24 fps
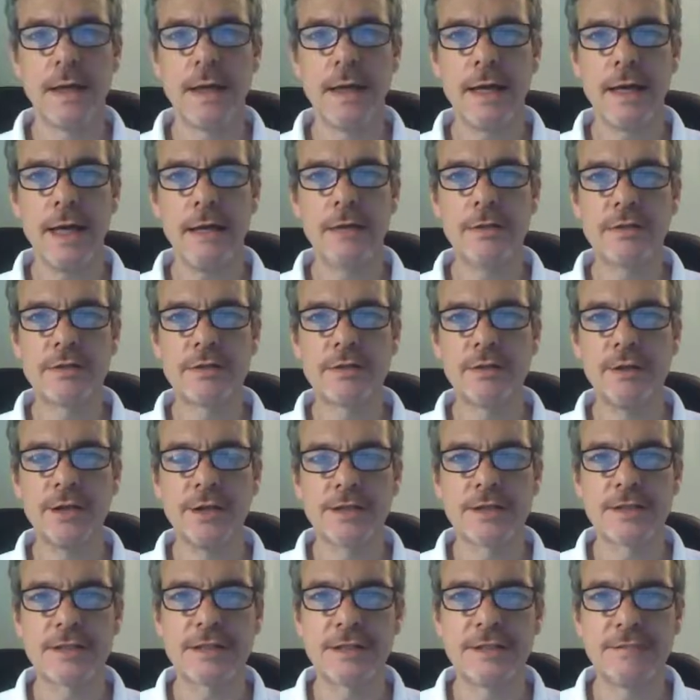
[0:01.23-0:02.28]
Hello
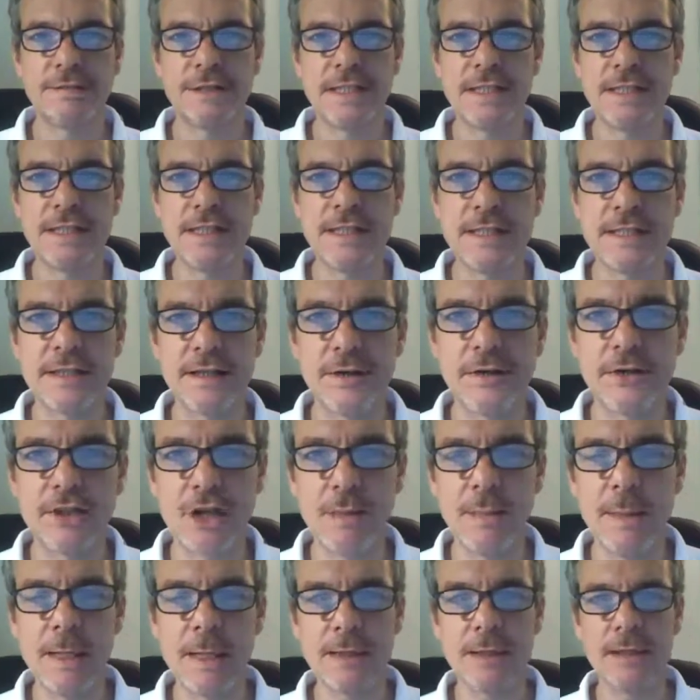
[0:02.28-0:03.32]
students, this is
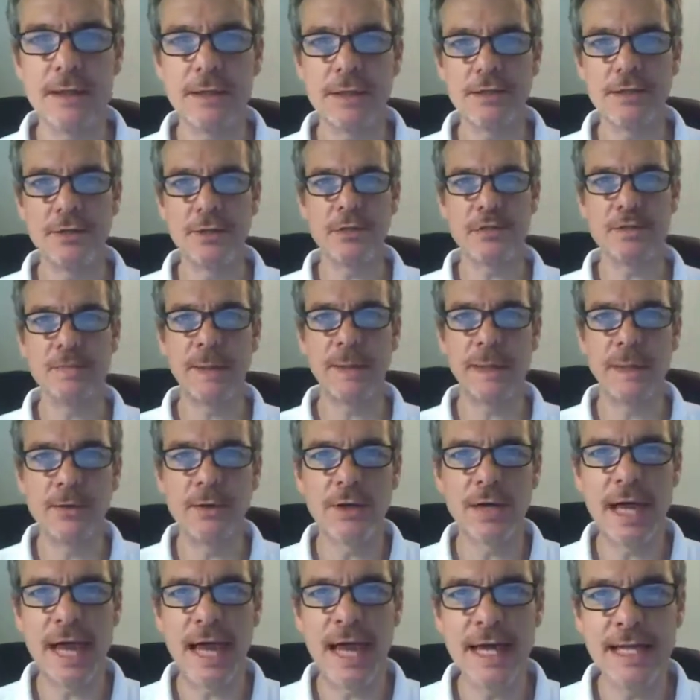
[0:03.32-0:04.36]
Jean-Marc Régeau speaking
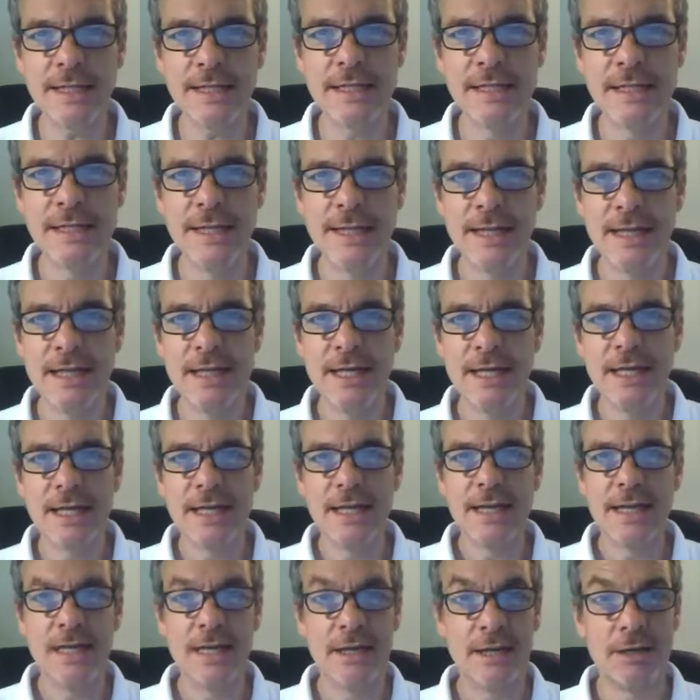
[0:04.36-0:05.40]
again.
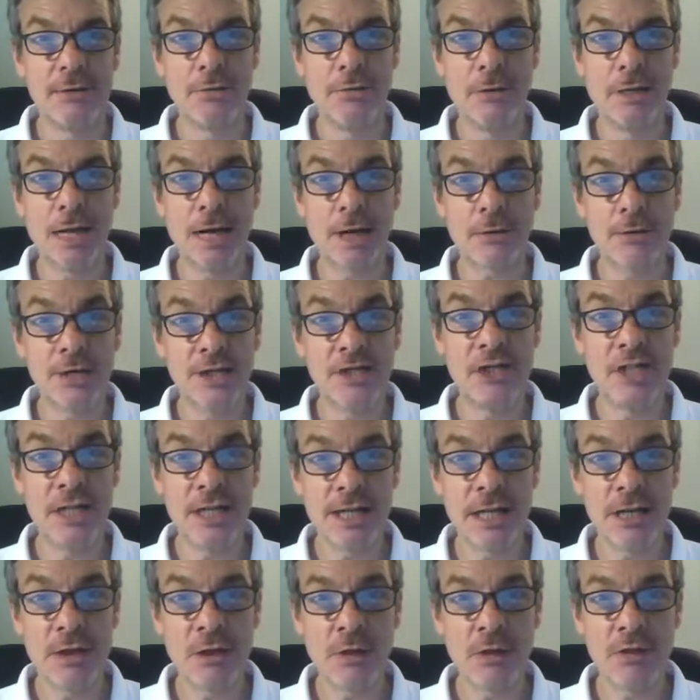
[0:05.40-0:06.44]
We are reaching
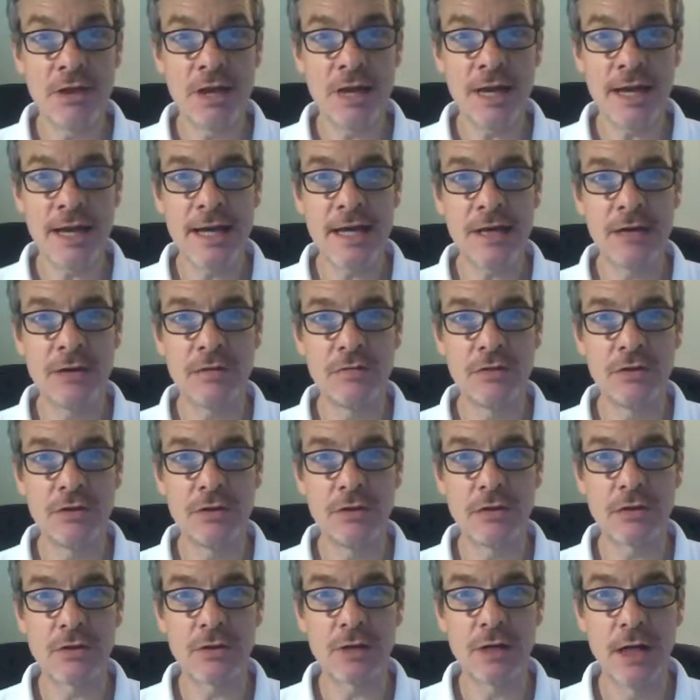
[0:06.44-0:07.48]
now the end of
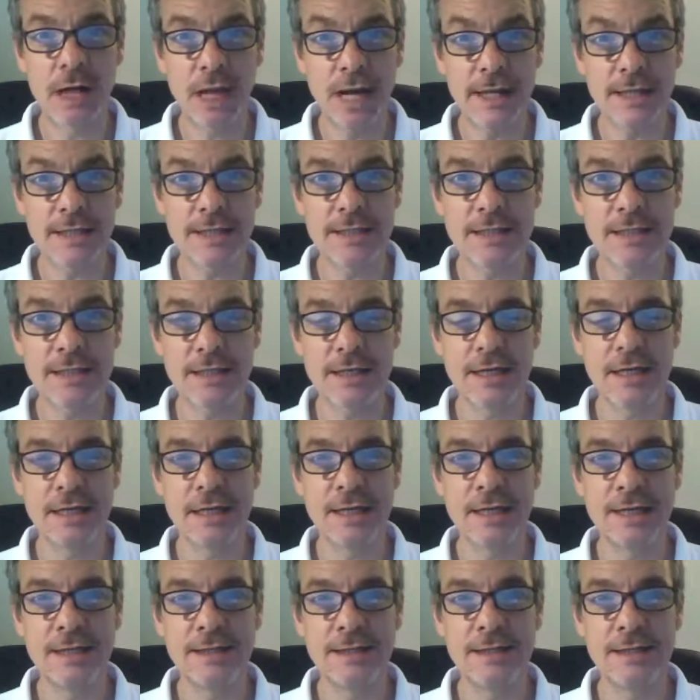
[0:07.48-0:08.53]
your class
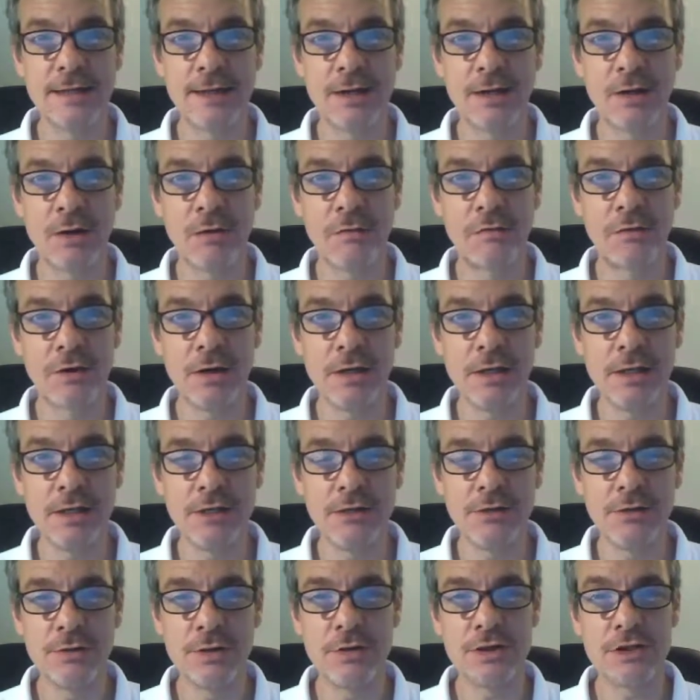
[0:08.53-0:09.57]
and hopefully
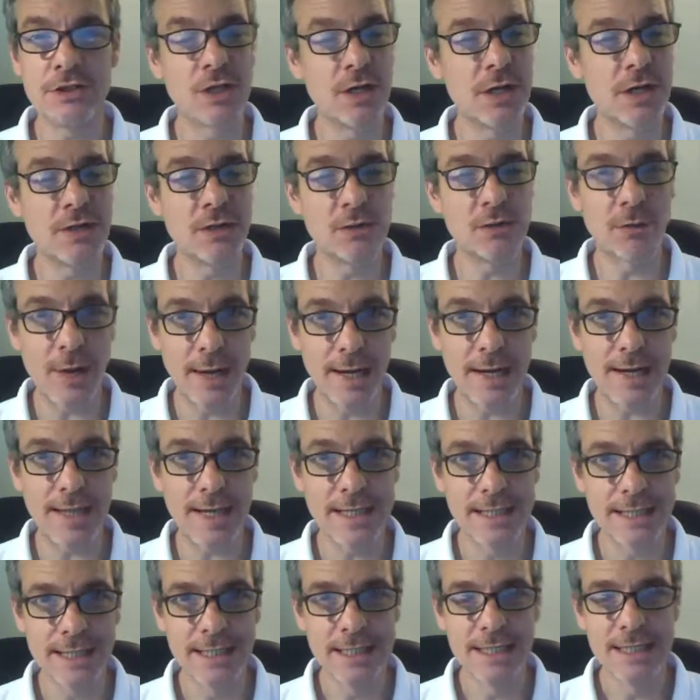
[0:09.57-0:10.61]
you enjoyed the
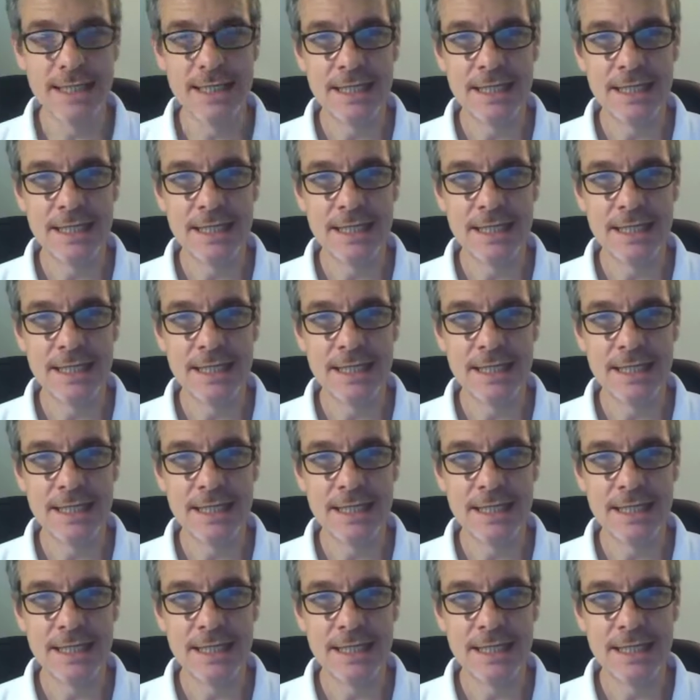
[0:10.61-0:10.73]
ride.